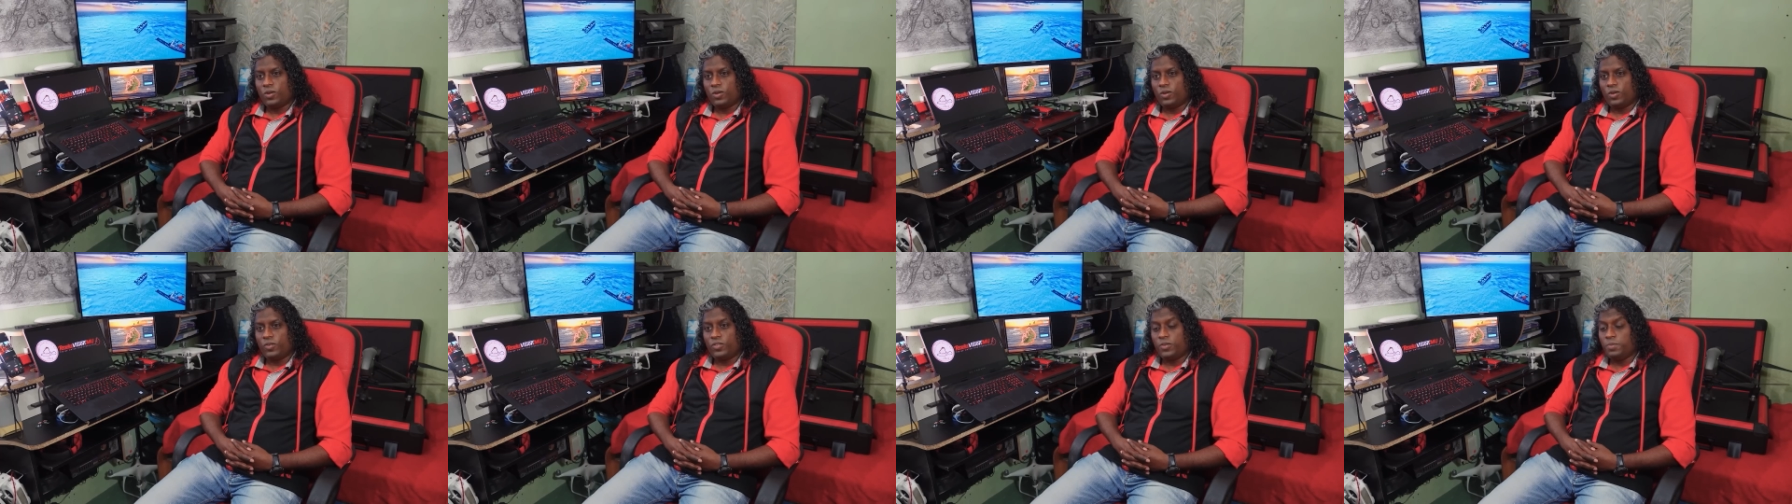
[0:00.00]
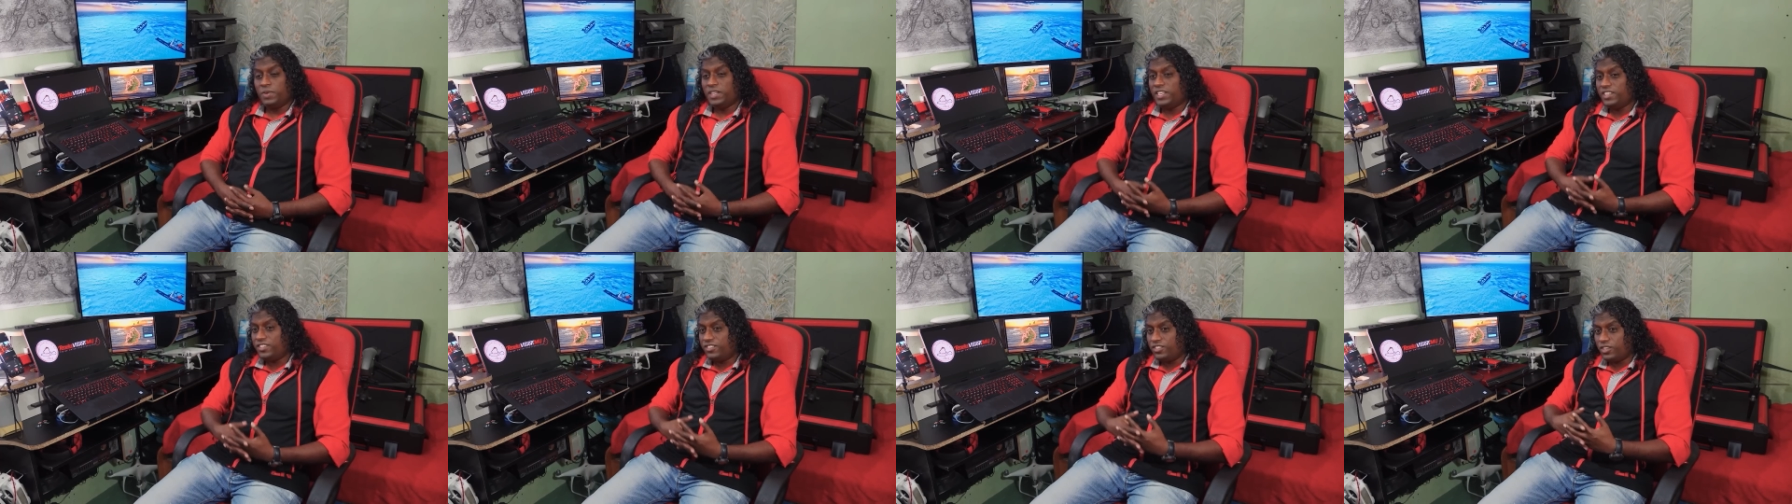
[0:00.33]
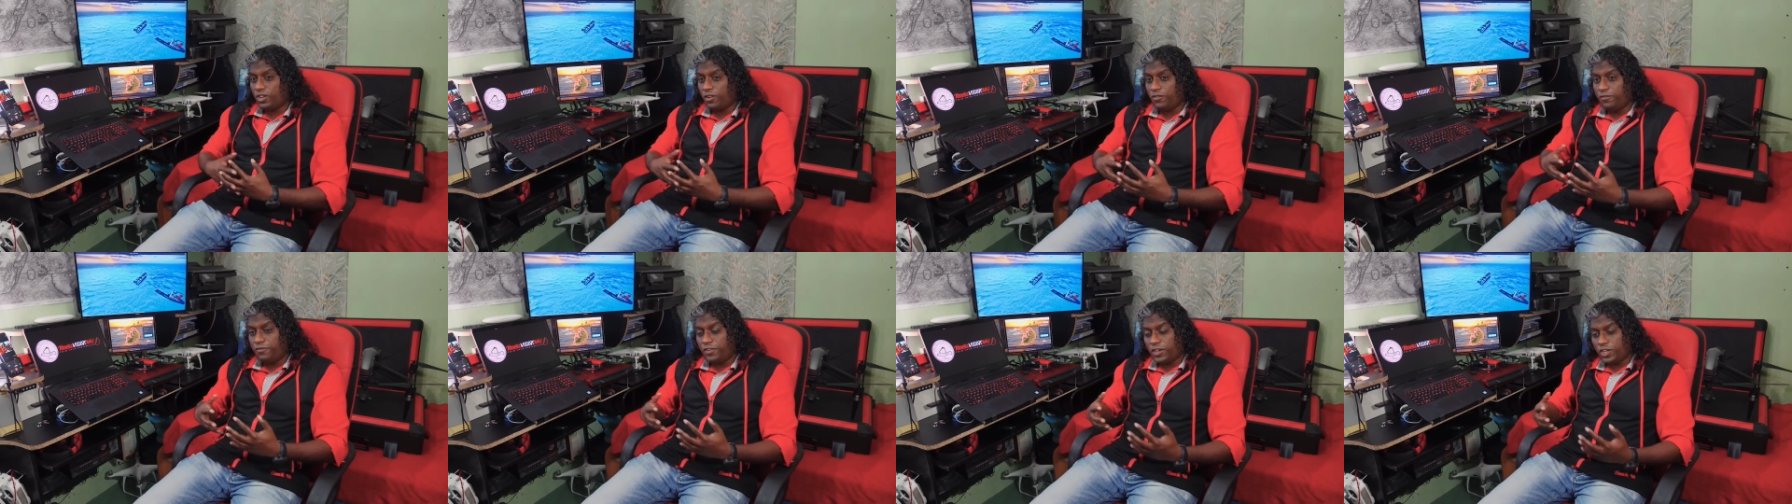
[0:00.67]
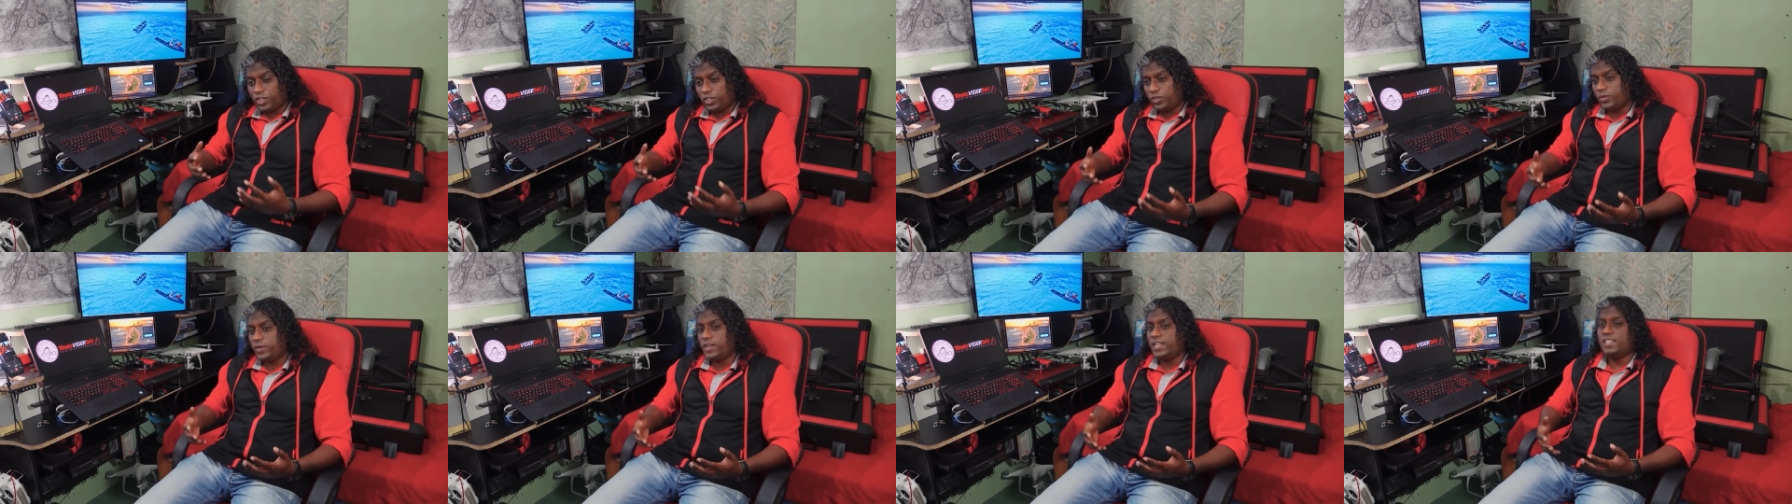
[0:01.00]
the Minister of
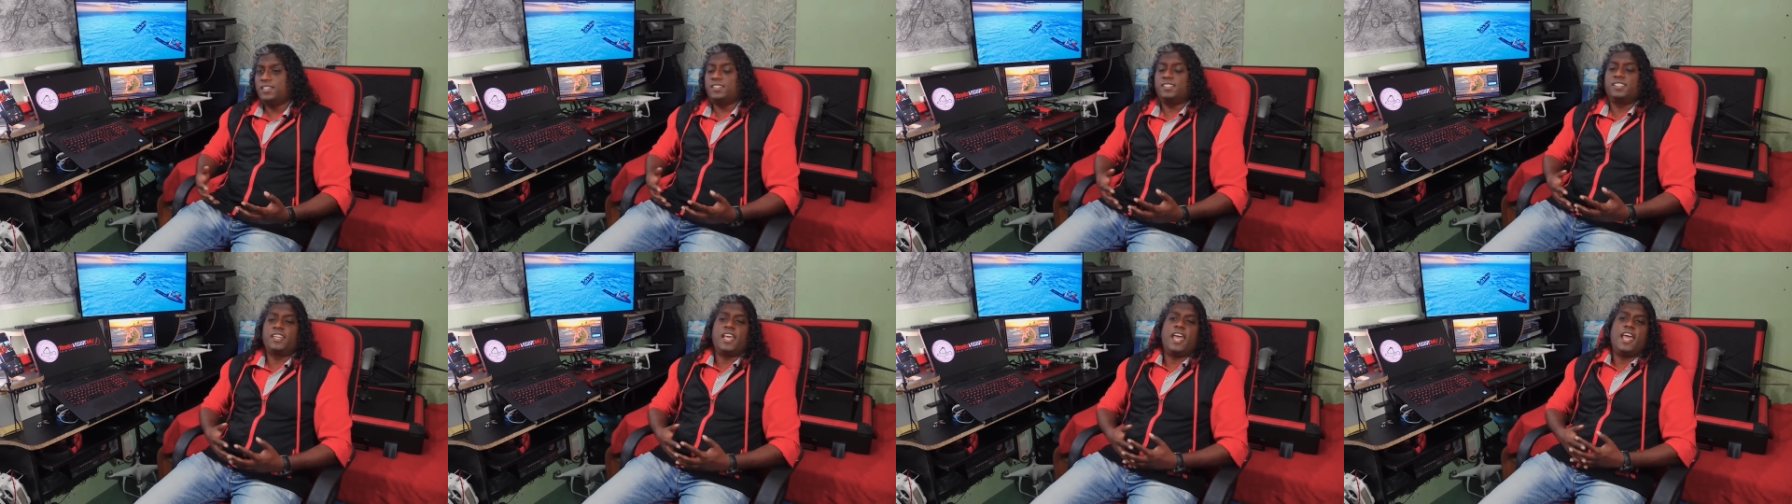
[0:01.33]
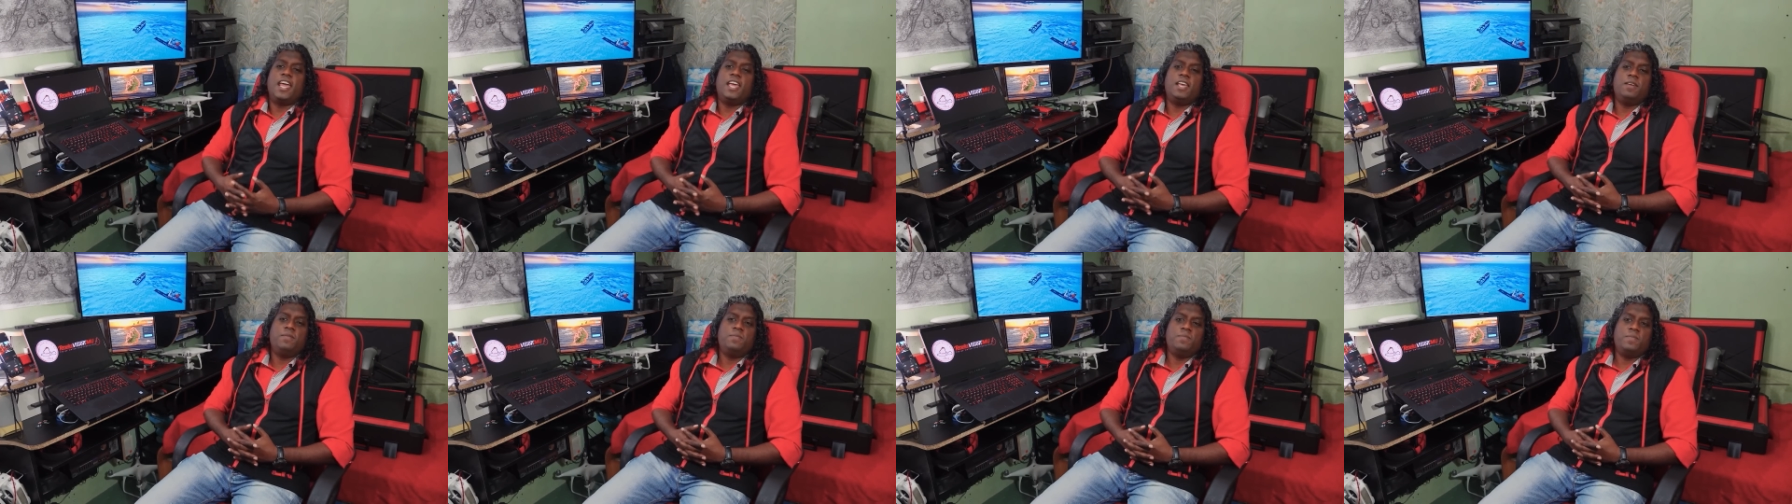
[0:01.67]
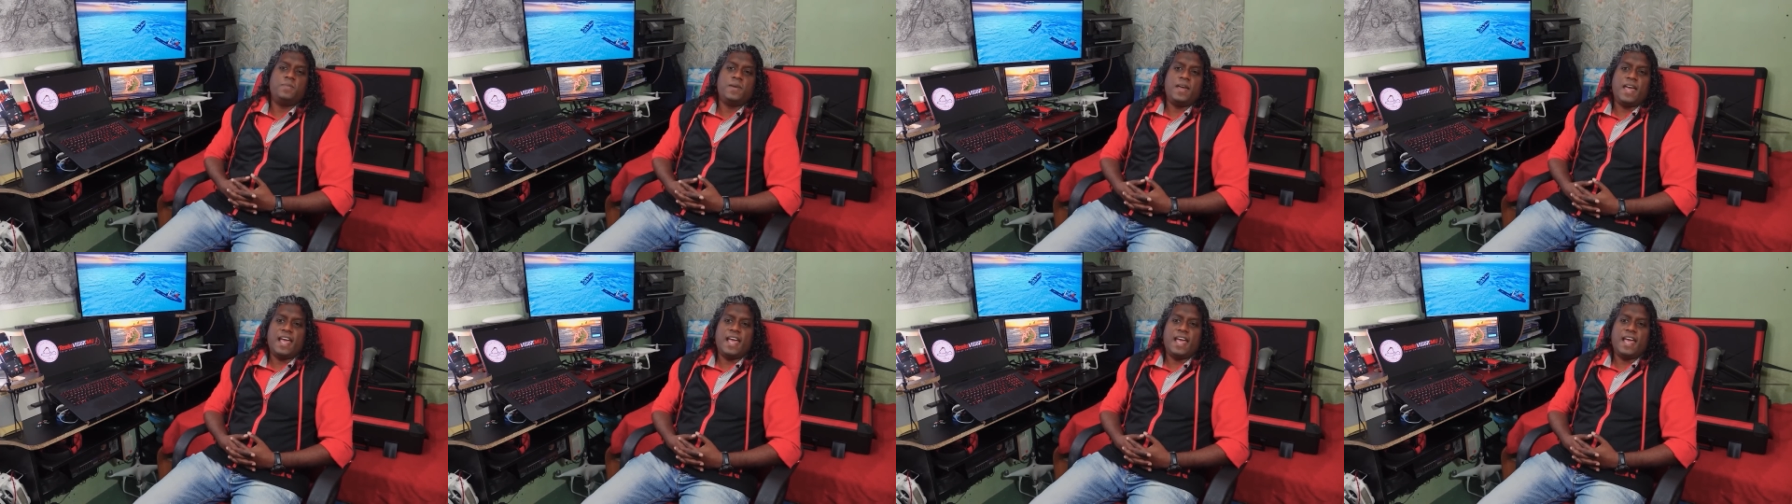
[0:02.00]
Fisheries came